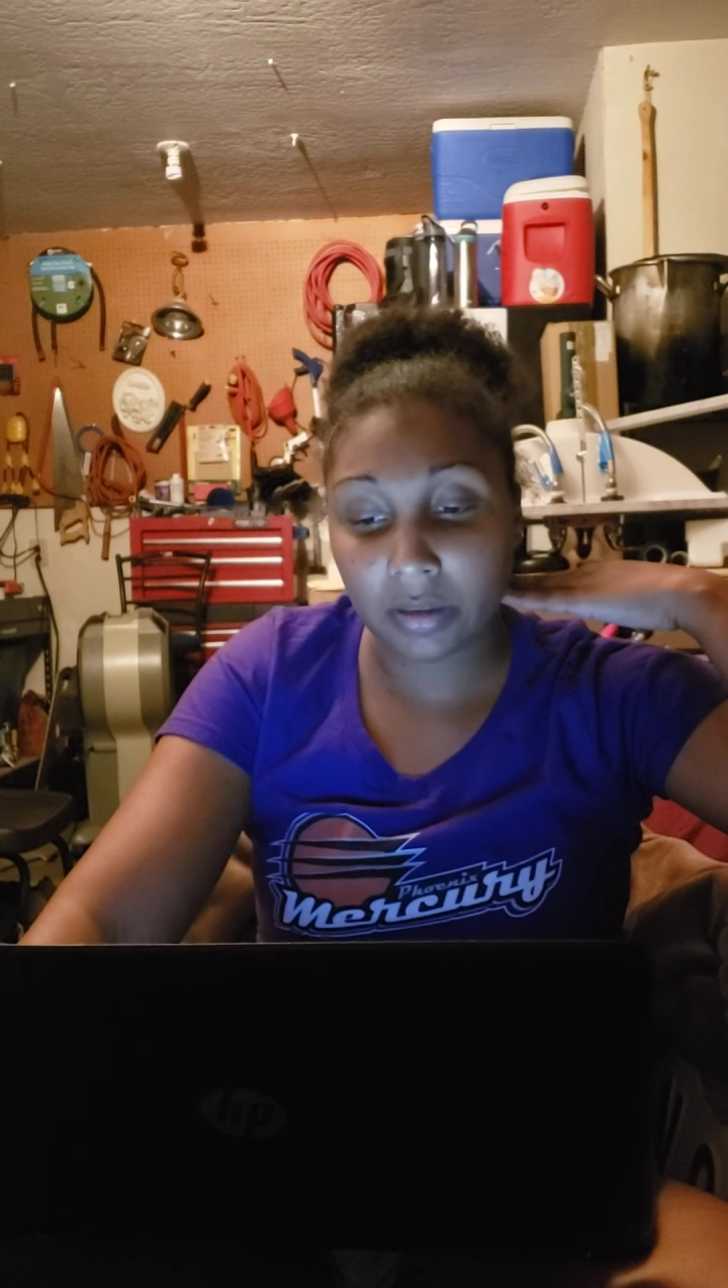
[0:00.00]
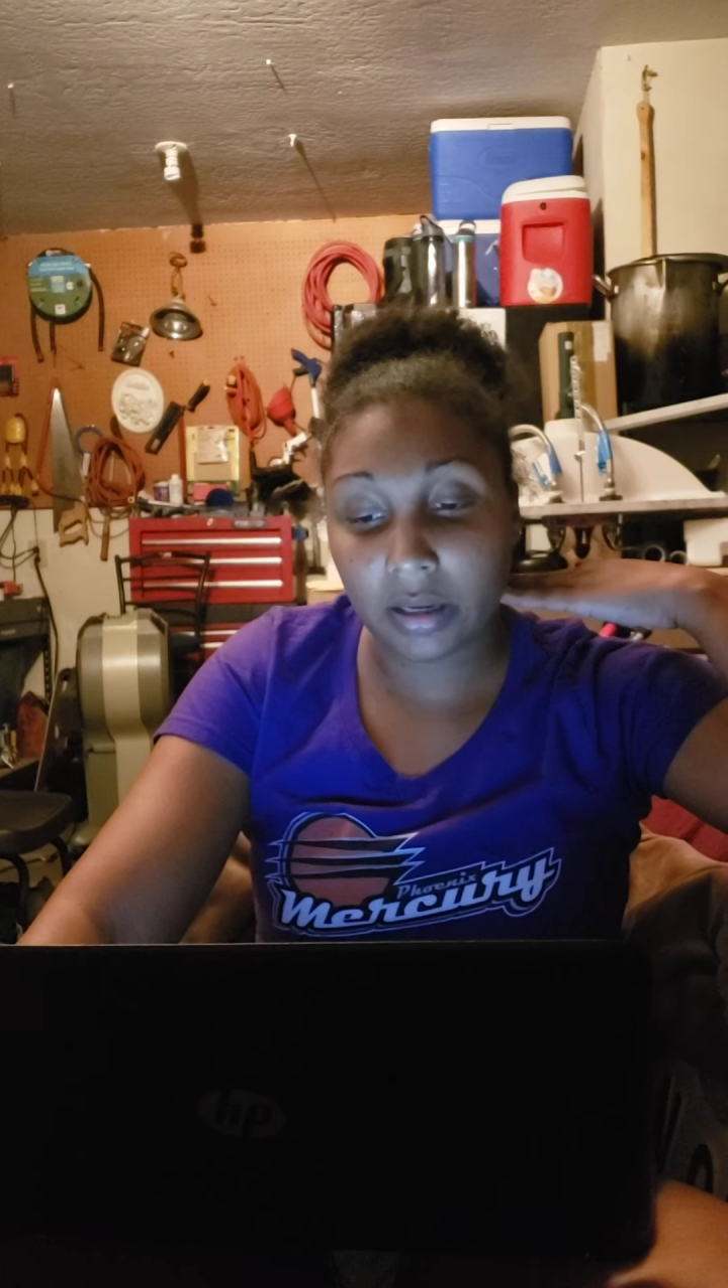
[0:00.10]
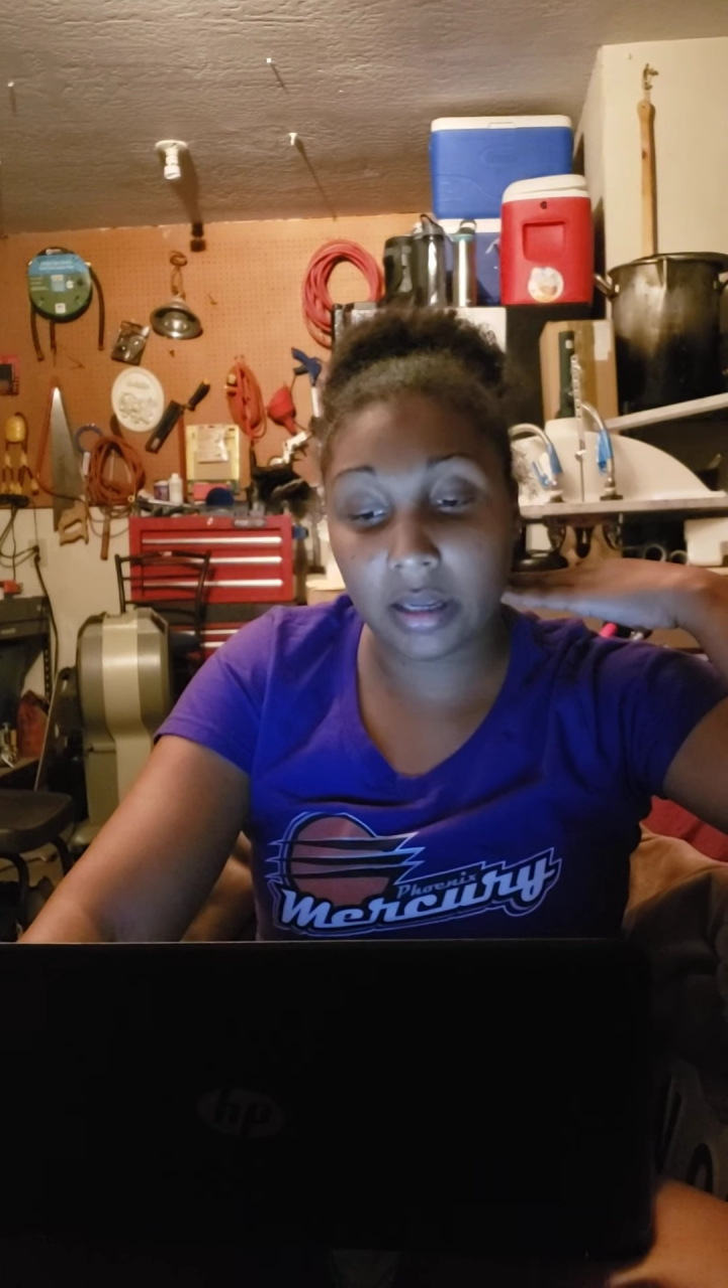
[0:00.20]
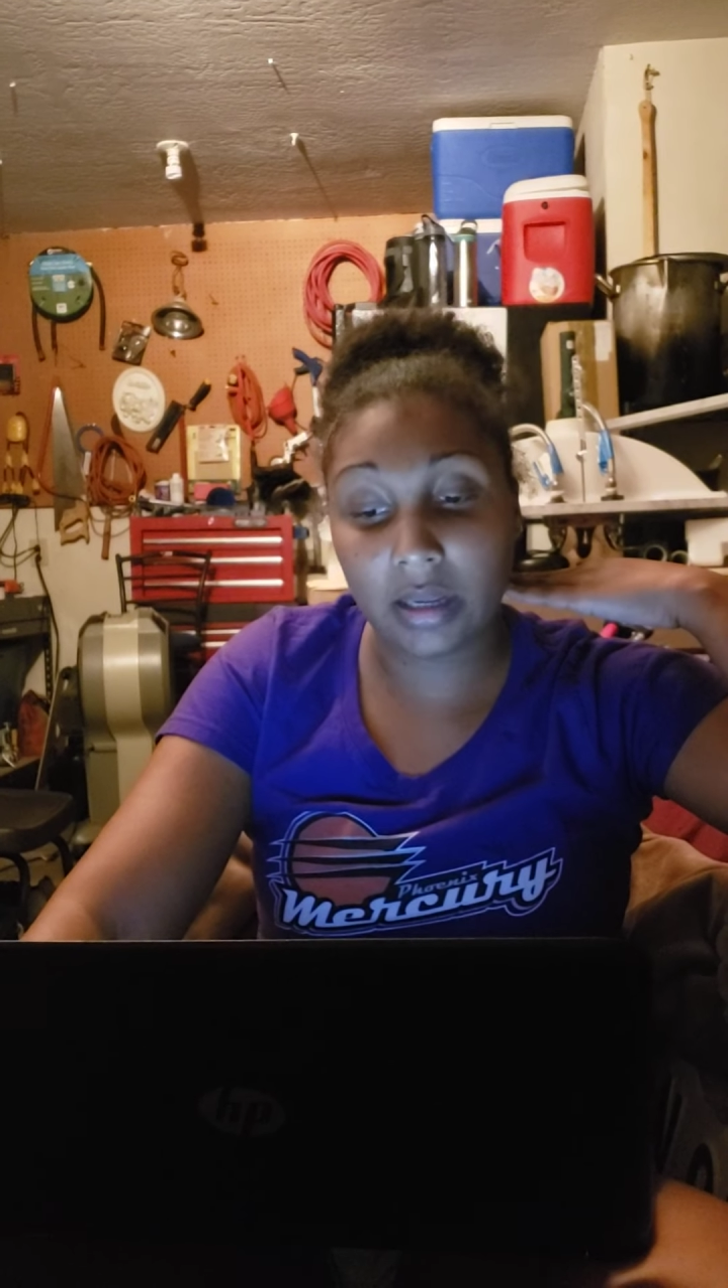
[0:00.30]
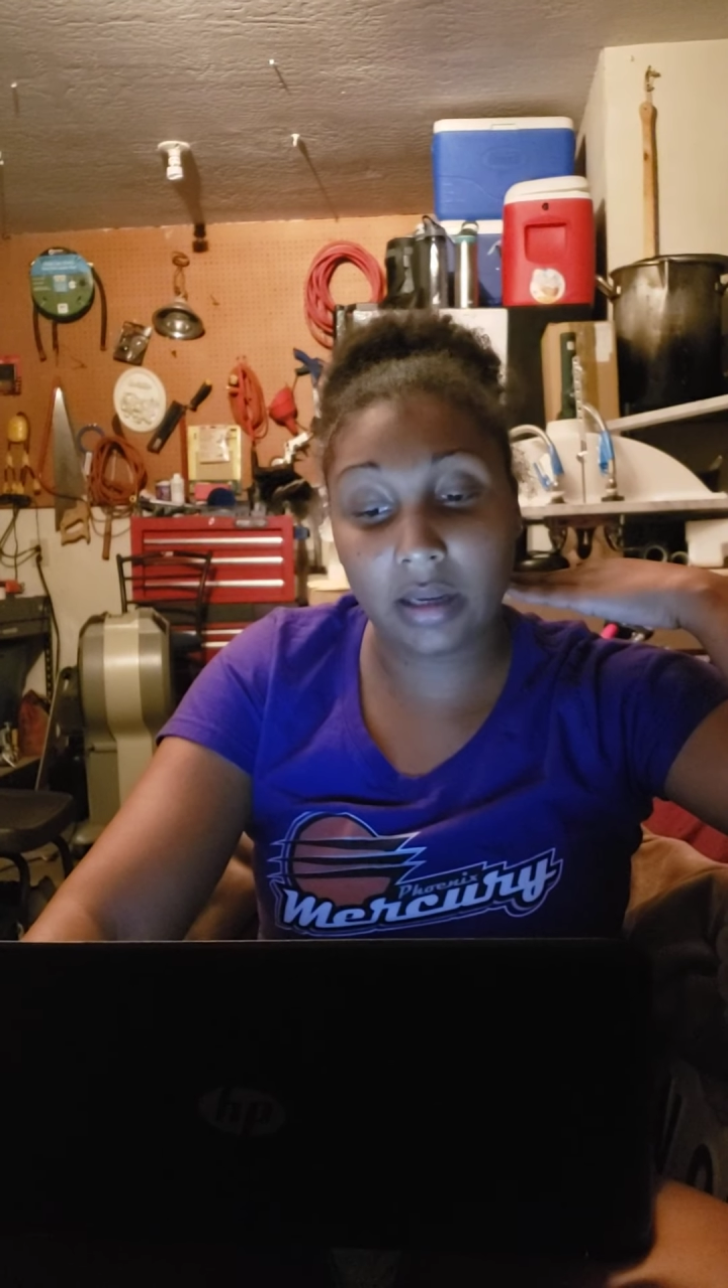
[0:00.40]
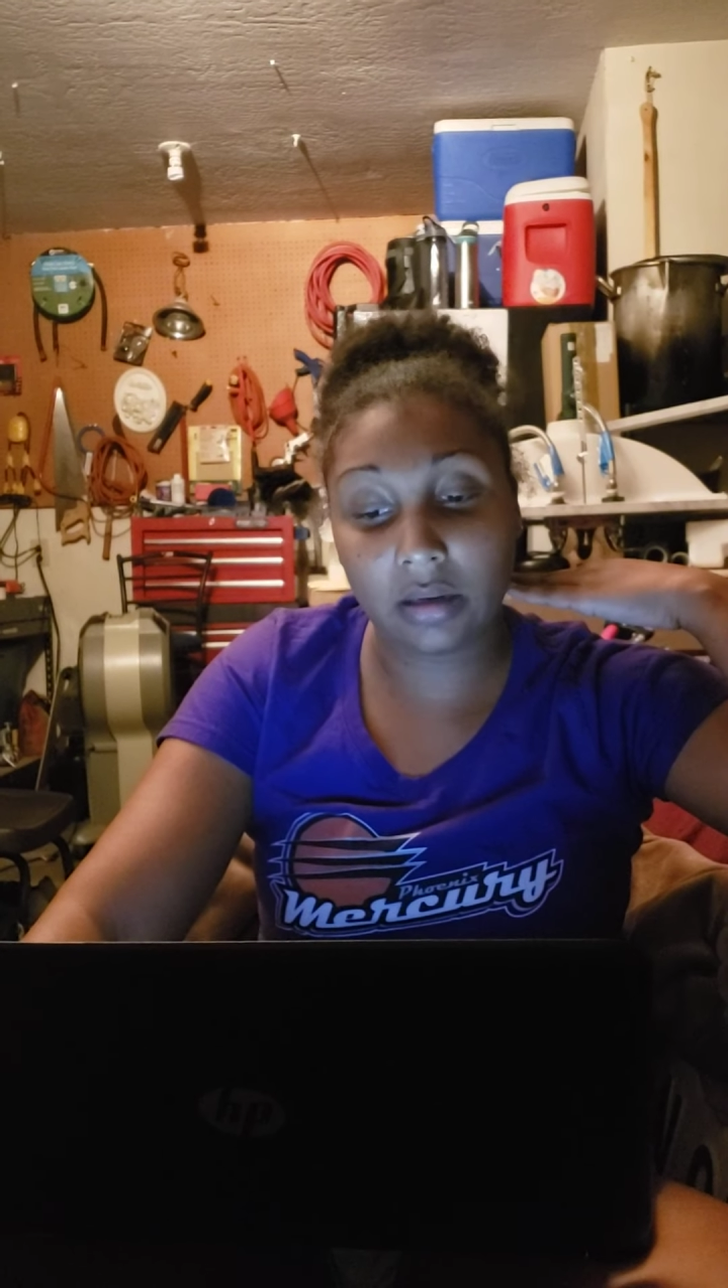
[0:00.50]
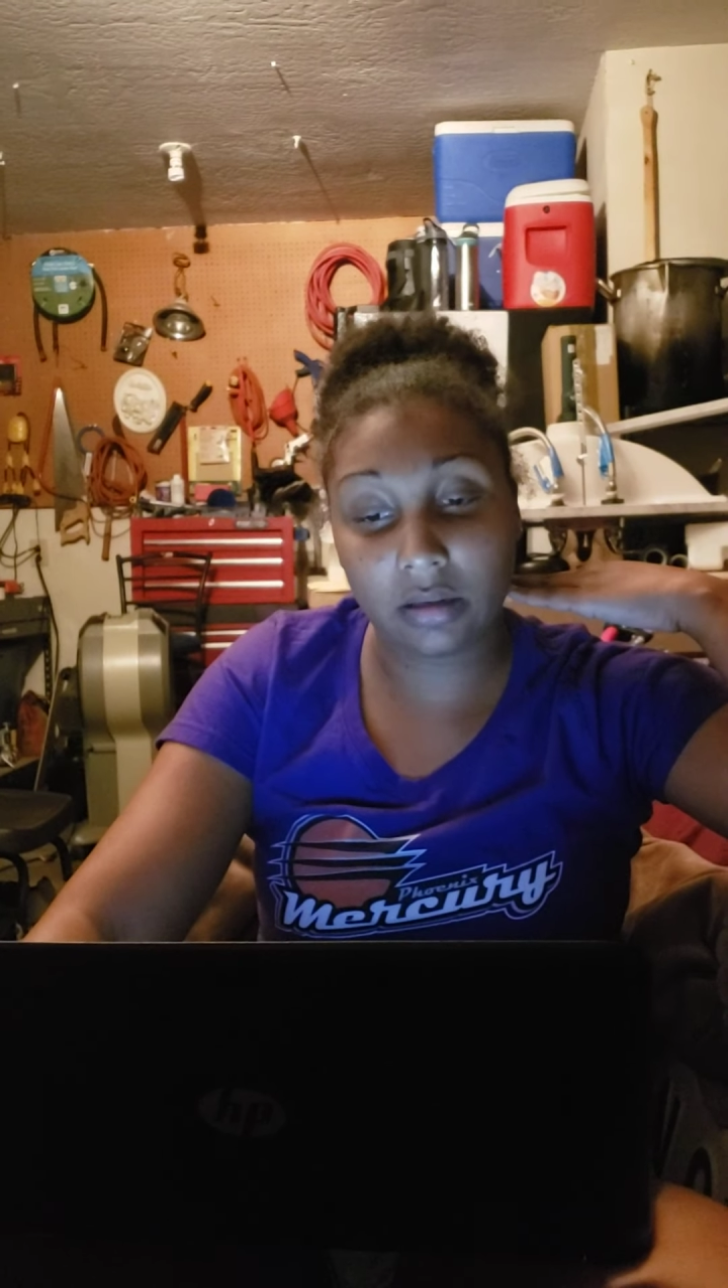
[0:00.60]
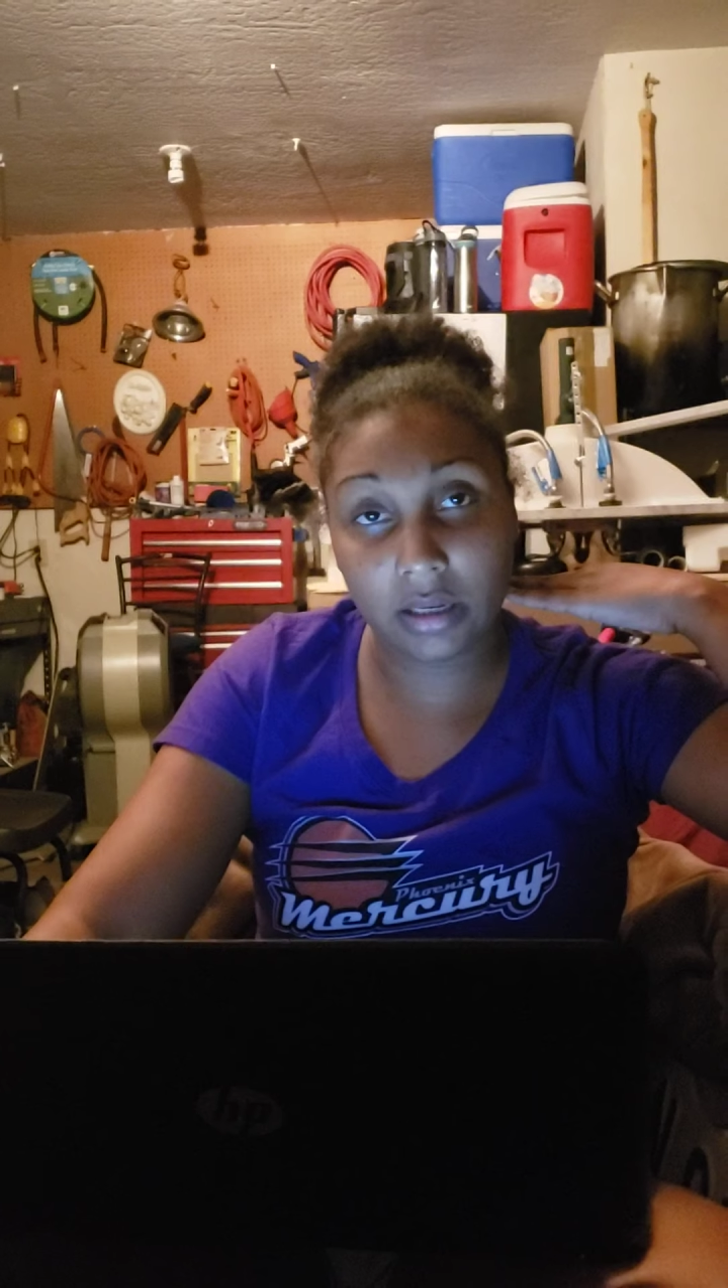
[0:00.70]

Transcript: And